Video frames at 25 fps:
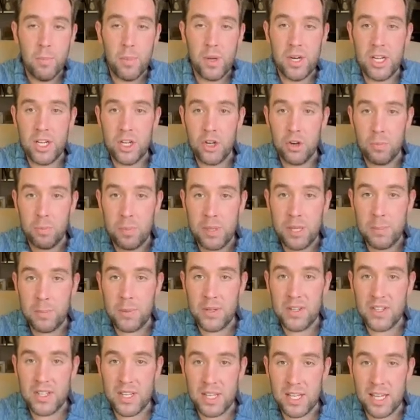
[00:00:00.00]
but in your
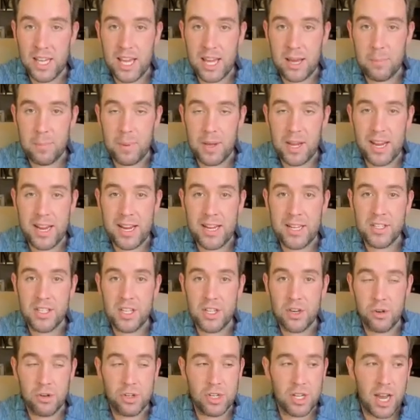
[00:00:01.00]
PPC campaigns
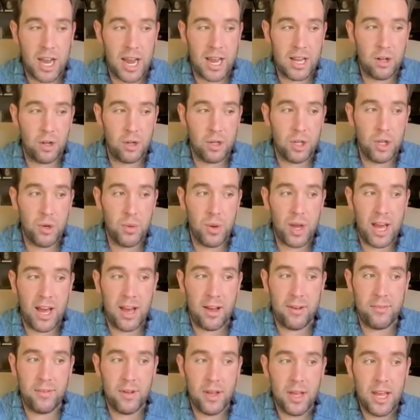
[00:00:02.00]
and your title you
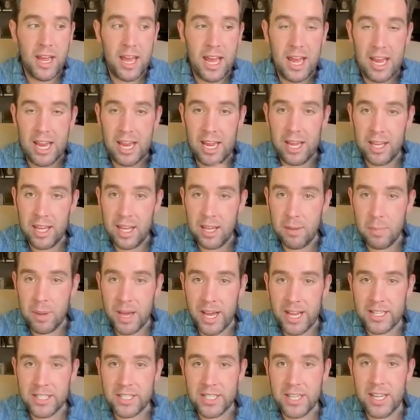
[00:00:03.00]
have hanging
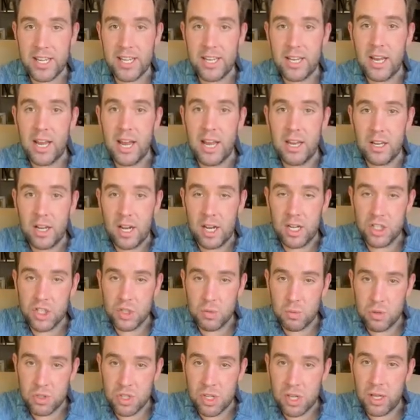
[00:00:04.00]
basket and
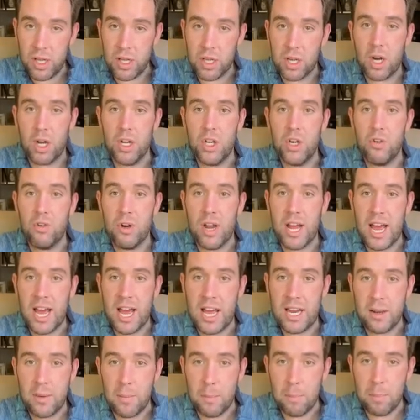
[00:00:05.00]
customers click on your
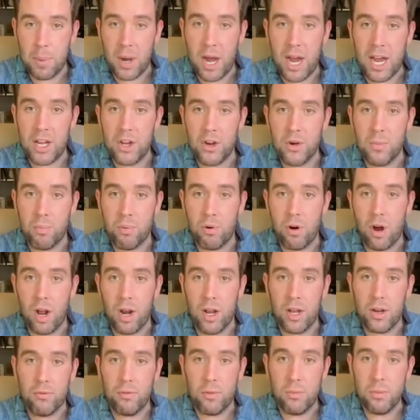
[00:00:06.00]
ad, buy your
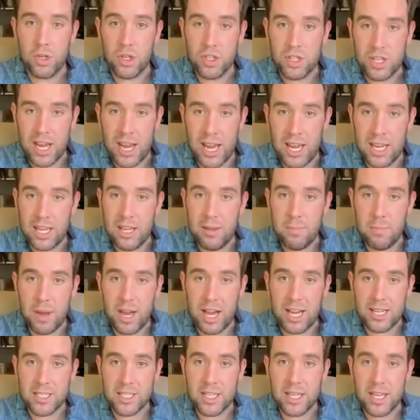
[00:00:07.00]
product from just hanging
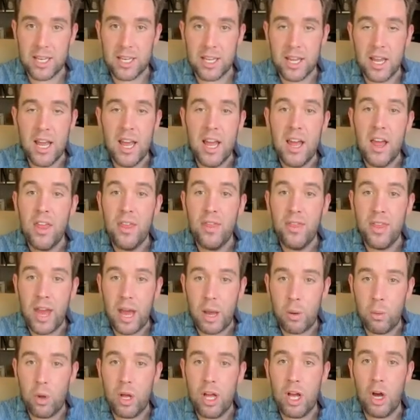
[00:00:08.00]
basket,
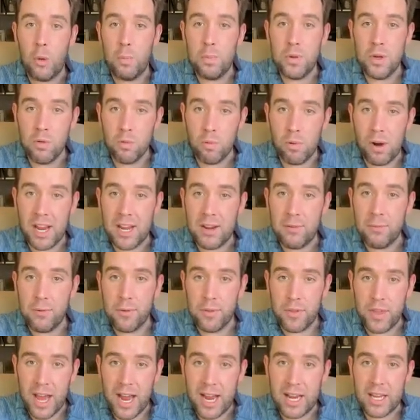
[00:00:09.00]
that will help you rank for
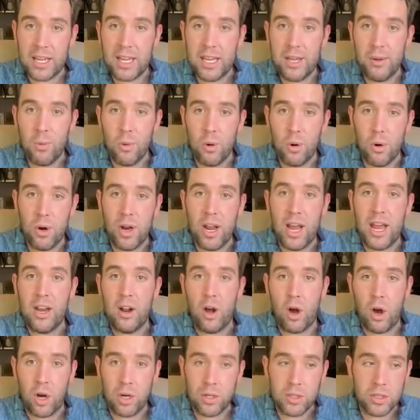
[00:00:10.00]
that keyword and
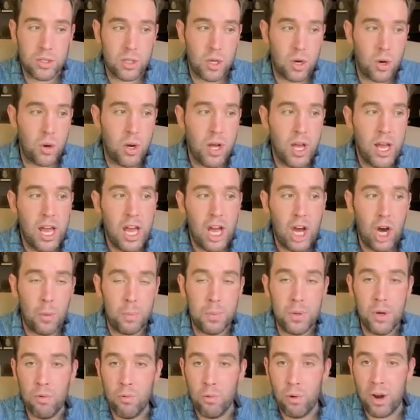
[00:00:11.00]
also
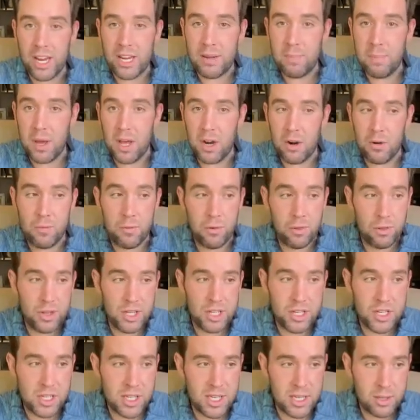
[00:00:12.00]
help you rank better for
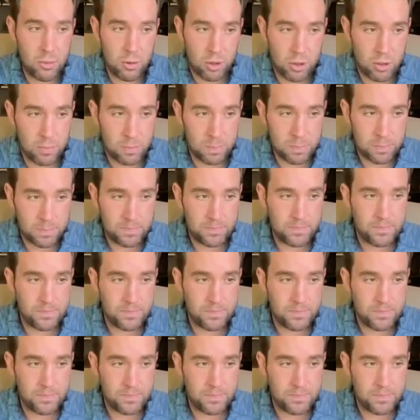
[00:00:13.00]
this keyword.